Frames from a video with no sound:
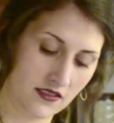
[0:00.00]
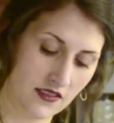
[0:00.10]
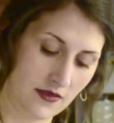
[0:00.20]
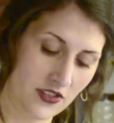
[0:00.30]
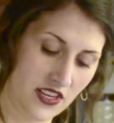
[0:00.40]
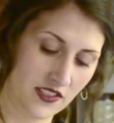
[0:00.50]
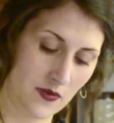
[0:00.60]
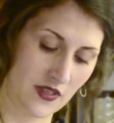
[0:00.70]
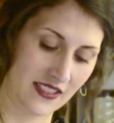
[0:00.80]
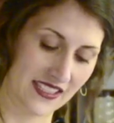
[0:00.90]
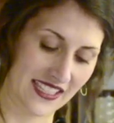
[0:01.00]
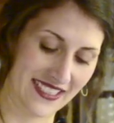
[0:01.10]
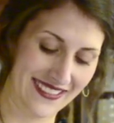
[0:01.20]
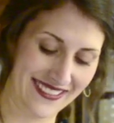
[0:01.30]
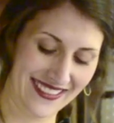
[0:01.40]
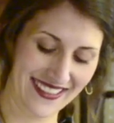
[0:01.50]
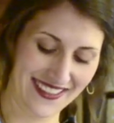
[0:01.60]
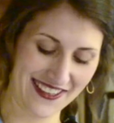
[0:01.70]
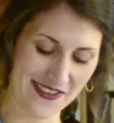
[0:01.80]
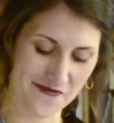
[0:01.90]
I'm trying to be clean.
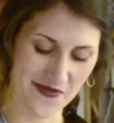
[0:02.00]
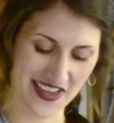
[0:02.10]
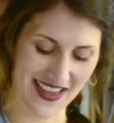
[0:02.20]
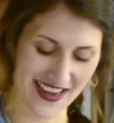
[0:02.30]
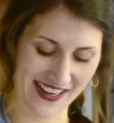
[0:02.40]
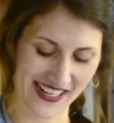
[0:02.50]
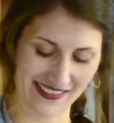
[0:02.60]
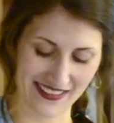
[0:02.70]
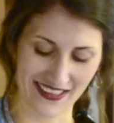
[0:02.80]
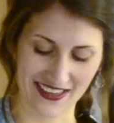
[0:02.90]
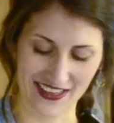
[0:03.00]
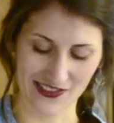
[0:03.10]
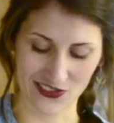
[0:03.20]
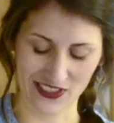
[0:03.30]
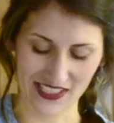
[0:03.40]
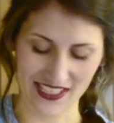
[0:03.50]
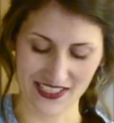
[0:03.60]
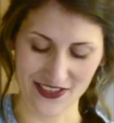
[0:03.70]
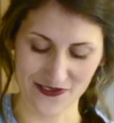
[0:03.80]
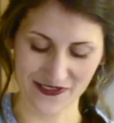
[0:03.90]
Keep my area clean. I usually
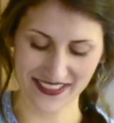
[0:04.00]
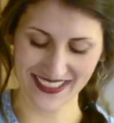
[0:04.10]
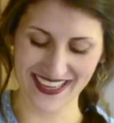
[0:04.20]
don't.